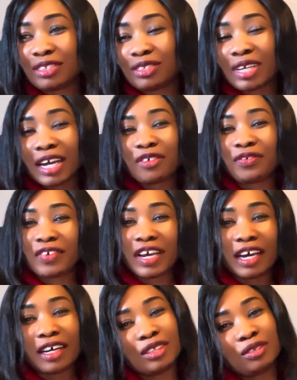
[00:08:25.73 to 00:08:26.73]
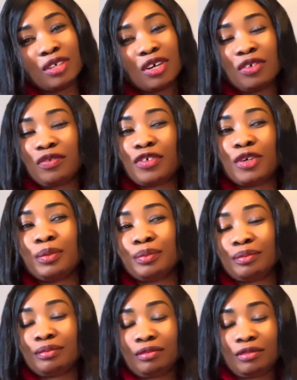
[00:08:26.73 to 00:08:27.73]
Drag file
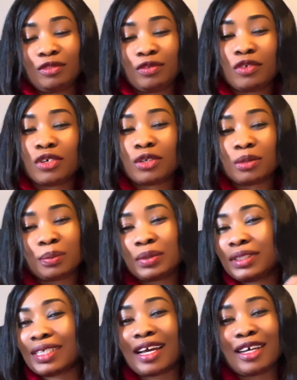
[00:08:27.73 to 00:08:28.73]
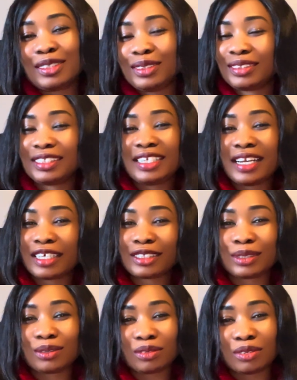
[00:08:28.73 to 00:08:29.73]
from one computer to the
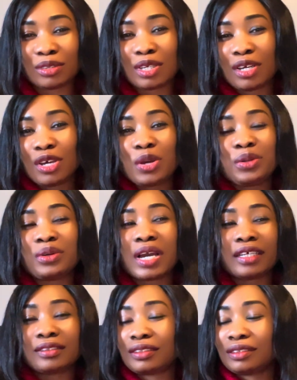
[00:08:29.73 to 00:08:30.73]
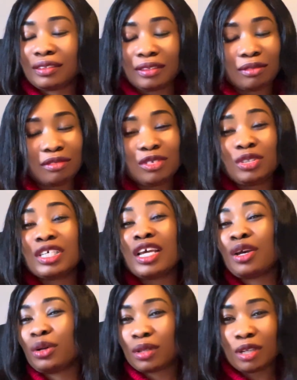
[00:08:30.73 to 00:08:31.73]
next one. You can
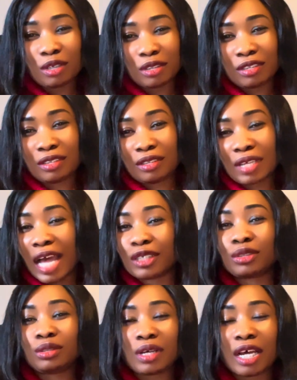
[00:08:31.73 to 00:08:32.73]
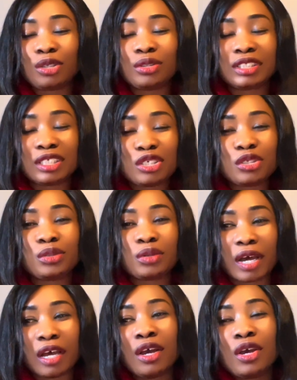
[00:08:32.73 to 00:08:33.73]
a whole lot. As you are using it,
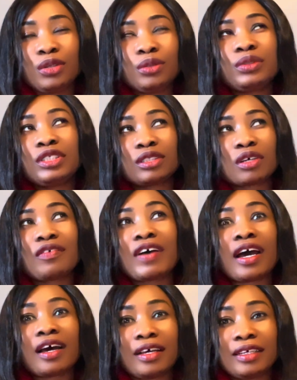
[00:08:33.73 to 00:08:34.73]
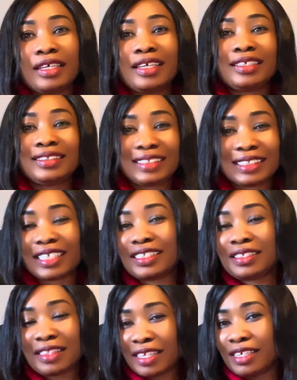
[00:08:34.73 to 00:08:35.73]
you discover
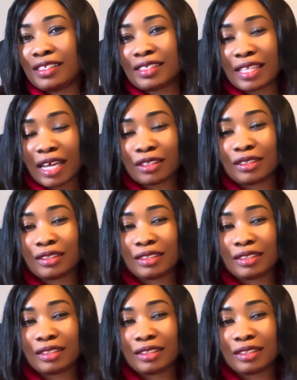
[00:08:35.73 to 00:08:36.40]
certain things that